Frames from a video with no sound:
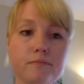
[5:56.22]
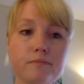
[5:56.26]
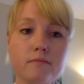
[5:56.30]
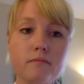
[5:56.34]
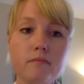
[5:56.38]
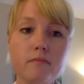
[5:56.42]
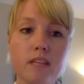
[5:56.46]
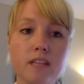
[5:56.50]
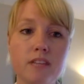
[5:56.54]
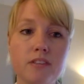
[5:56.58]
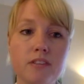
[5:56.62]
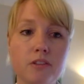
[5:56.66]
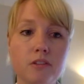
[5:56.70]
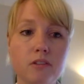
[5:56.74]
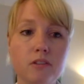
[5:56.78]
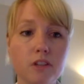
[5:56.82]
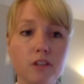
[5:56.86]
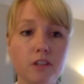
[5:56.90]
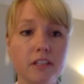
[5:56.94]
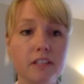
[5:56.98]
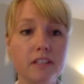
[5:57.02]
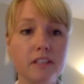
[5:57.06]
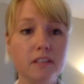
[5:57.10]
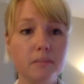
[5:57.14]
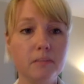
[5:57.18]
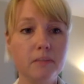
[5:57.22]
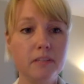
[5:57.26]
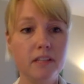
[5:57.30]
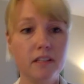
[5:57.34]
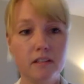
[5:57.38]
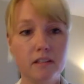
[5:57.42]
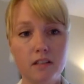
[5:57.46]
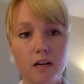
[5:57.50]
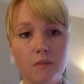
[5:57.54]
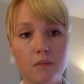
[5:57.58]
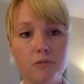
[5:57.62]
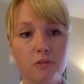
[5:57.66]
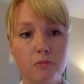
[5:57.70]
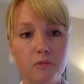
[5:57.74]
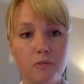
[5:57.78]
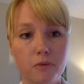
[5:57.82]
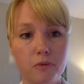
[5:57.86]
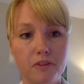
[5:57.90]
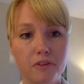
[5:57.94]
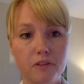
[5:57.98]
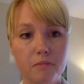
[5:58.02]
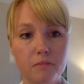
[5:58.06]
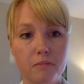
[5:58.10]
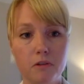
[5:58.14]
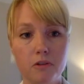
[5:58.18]
And so learning to be uncomfortable
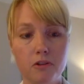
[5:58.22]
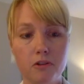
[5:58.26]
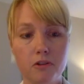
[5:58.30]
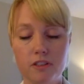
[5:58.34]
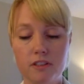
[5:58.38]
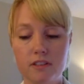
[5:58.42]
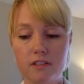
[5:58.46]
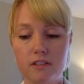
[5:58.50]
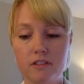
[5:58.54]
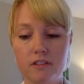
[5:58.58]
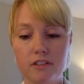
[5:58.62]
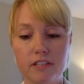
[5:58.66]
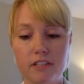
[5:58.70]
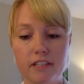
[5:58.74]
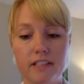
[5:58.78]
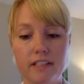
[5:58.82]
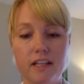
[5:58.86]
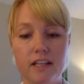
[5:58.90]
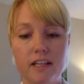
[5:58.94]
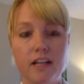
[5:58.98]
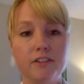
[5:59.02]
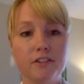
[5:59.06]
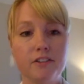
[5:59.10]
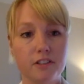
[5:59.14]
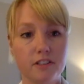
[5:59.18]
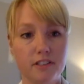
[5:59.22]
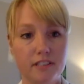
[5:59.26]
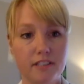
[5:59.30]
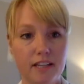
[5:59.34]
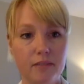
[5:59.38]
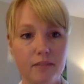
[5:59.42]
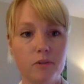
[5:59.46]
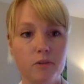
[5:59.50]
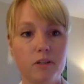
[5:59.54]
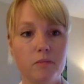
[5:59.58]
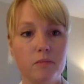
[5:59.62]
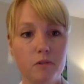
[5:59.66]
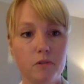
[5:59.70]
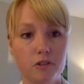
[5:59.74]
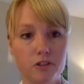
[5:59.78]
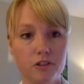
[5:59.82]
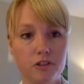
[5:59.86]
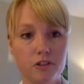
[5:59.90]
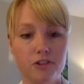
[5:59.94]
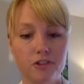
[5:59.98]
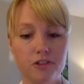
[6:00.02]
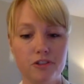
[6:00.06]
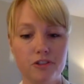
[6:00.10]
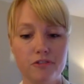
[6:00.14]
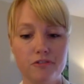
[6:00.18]
with emotions, learning to understand what
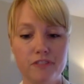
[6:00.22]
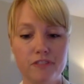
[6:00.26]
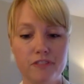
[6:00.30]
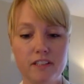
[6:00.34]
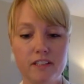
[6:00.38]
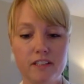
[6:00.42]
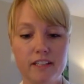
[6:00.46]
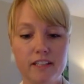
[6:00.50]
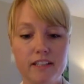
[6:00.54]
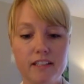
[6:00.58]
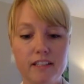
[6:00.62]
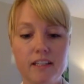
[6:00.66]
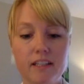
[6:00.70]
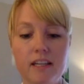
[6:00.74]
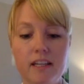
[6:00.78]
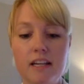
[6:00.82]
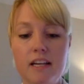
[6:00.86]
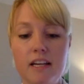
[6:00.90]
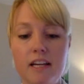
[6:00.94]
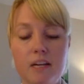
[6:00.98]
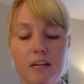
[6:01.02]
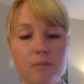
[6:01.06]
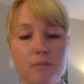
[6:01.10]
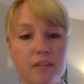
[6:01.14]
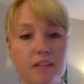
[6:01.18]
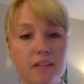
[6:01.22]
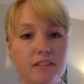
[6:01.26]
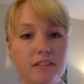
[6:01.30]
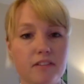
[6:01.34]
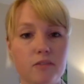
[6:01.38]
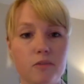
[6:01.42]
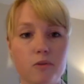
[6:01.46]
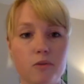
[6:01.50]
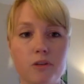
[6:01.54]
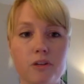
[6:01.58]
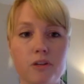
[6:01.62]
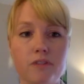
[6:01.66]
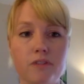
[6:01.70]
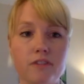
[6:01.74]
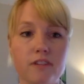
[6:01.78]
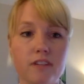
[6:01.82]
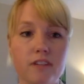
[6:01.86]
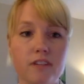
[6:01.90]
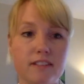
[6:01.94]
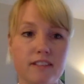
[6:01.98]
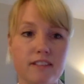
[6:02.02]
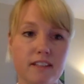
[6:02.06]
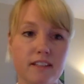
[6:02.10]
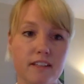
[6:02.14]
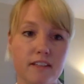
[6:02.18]
emotions you're feeling, because in order for
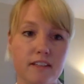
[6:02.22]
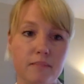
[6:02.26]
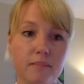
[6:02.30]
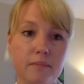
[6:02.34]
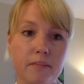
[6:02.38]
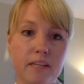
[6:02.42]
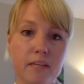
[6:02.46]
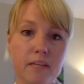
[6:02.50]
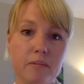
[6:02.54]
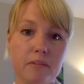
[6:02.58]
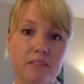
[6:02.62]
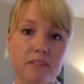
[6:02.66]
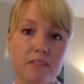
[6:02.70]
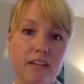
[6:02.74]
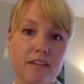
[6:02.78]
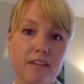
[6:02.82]
us to be able to have